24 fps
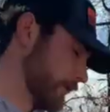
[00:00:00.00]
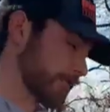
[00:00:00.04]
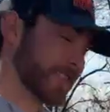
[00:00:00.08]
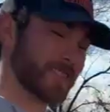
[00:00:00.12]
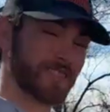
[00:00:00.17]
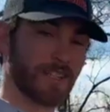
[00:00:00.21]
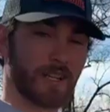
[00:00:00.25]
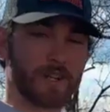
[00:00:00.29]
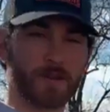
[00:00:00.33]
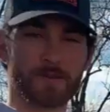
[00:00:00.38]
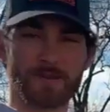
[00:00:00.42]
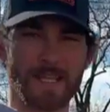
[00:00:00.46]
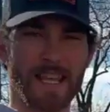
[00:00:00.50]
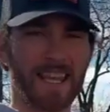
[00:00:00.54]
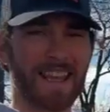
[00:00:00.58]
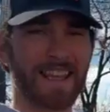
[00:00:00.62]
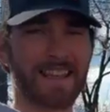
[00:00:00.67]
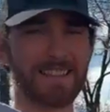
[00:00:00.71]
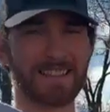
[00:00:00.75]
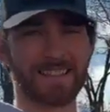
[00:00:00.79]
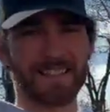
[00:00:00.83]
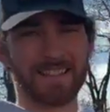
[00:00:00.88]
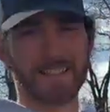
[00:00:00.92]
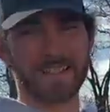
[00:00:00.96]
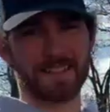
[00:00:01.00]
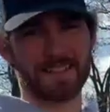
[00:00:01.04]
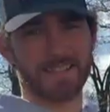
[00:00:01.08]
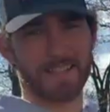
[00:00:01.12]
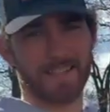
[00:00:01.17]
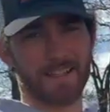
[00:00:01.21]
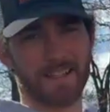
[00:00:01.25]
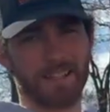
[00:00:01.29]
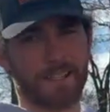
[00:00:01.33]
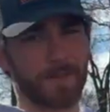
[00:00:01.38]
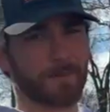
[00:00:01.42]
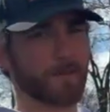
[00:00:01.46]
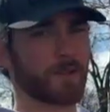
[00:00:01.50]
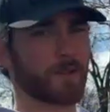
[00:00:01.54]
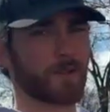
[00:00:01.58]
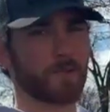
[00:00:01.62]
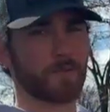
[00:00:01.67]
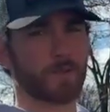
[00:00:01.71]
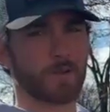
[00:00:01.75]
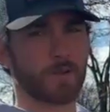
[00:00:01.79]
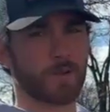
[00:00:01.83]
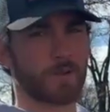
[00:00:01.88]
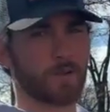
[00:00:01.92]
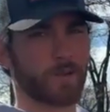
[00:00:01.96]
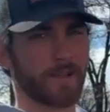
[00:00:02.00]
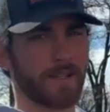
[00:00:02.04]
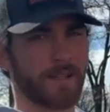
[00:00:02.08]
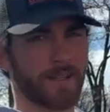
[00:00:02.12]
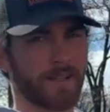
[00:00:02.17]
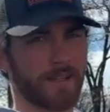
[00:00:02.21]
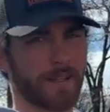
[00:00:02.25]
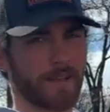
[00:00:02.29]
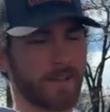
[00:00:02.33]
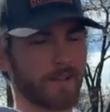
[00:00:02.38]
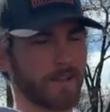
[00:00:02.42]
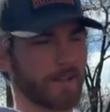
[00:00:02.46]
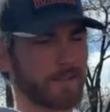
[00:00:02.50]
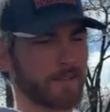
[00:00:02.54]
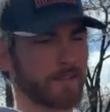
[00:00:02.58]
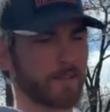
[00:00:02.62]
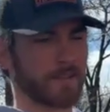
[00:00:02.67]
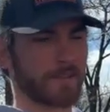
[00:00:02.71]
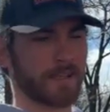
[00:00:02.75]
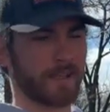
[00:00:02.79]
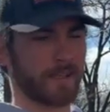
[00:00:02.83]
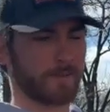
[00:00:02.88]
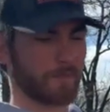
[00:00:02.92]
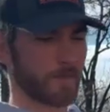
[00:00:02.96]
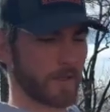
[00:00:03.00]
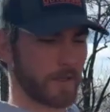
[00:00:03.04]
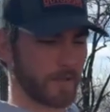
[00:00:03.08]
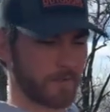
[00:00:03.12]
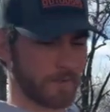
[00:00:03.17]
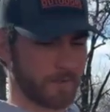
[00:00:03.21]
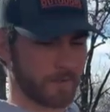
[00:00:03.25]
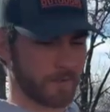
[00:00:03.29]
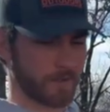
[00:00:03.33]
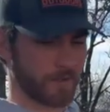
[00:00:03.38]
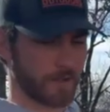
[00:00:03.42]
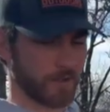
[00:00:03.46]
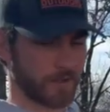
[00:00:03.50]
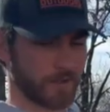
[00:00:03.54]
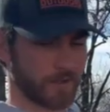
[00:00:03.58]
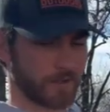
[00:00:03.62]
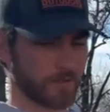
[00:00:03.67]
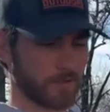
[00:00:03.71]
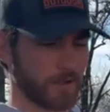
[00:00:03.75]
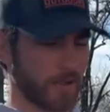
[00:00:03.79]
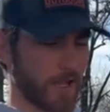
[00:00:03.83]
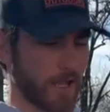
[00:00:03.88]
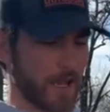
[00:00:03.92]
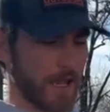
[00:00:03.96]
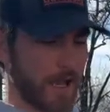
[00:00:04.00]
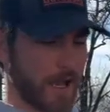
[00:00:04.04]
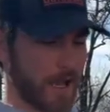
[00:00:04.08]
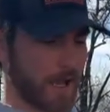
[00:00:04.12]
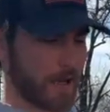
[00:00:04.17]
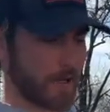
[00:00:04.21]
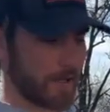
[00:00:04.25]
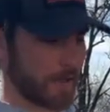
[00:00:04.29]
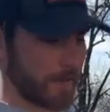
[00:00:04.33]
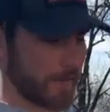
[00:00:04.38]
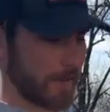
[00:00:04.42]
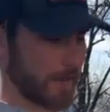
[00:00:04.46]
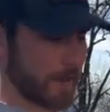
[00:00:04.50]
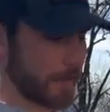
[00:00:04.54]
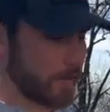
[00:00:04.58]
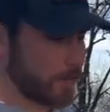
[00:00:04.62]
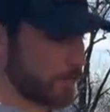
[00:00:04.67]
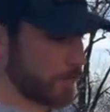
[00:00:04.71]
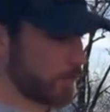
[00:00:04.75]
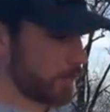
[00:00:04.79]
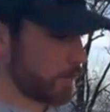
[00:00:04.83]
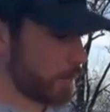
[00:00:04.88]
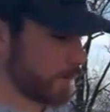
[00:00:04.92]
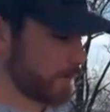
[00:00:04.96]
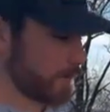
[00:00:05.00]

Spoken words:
stove's easy to set up, real quick. Doesn't take very long at all. I think to